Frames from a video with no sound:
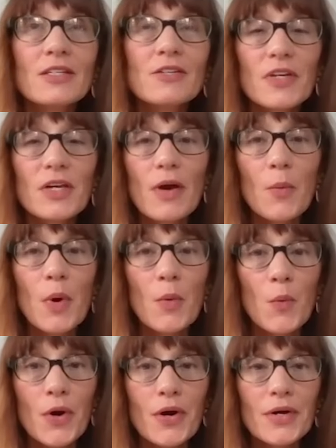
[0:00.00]
to figure out what
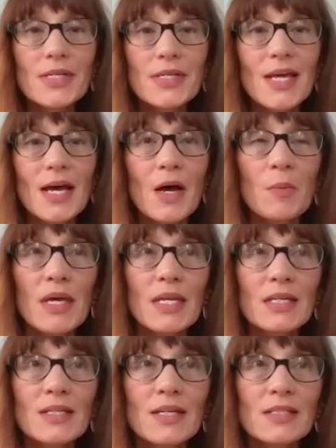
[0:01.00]
works um,
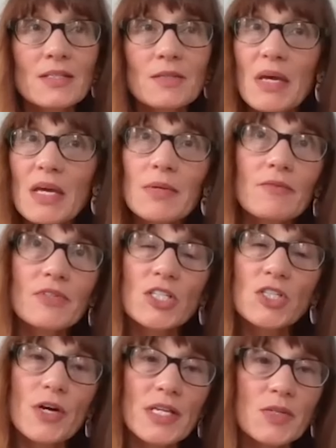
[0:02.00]
and and maybe even to
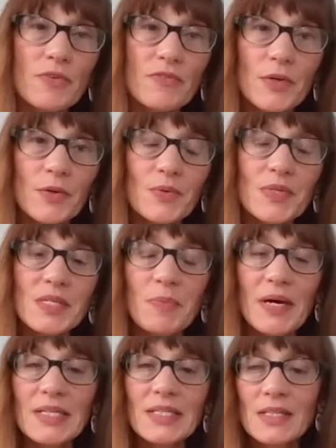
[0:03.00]
trust reviews.
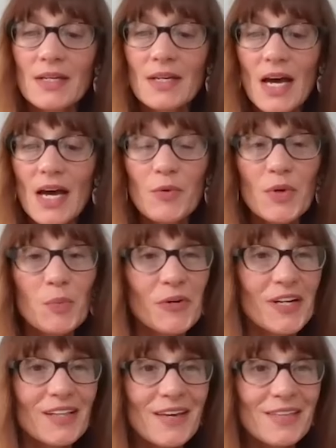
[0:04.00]
But I wrote a
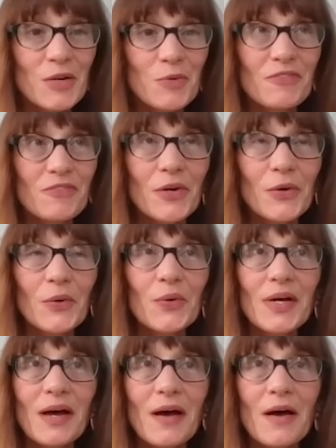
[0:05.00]
pretty lengthy
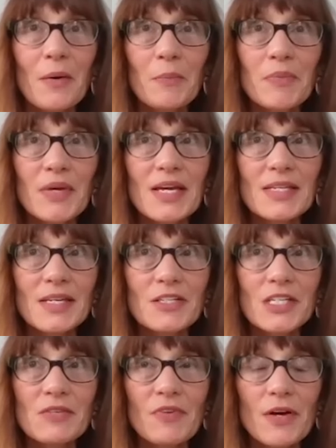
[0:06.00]
review um, because I
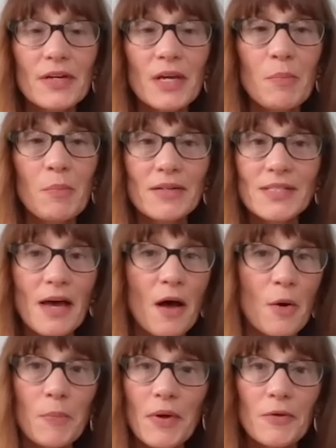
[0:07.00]
just felt compelled to
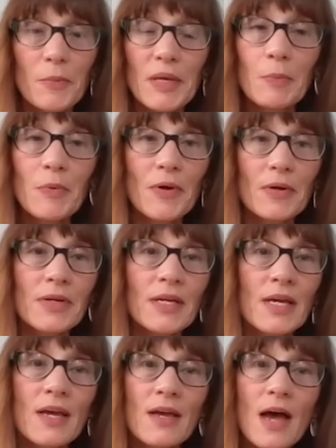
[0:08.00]
help other people.
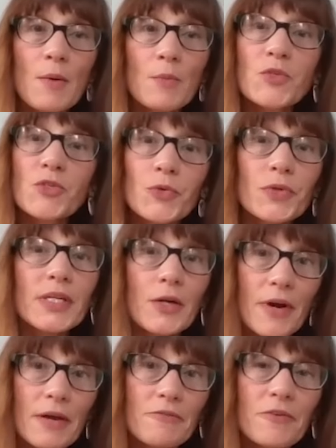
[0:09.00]
I'm truly
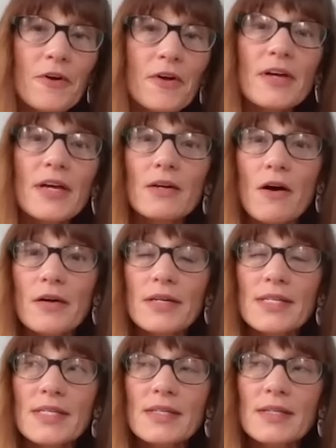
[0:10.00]
grateful, and
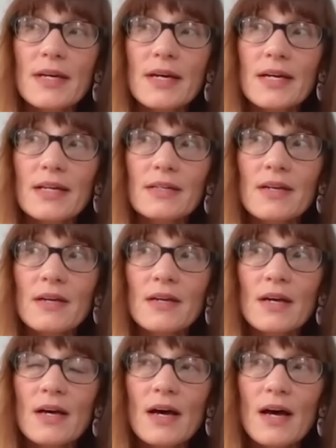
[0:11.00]
honestly, I
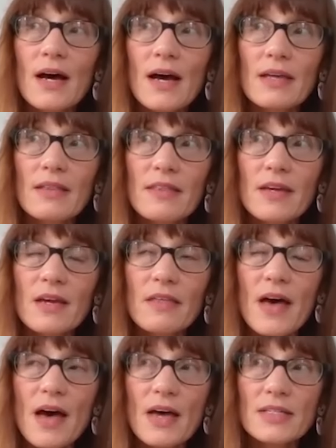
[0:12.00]
I think
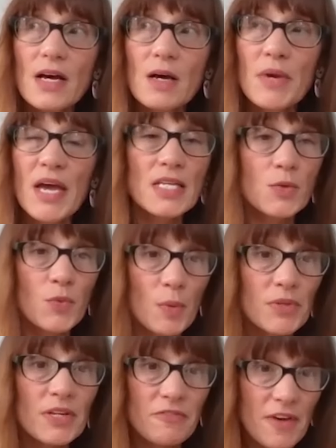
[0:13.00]
that um, it has a
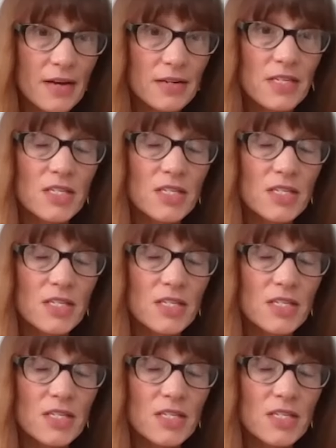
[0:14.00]
ripple effect.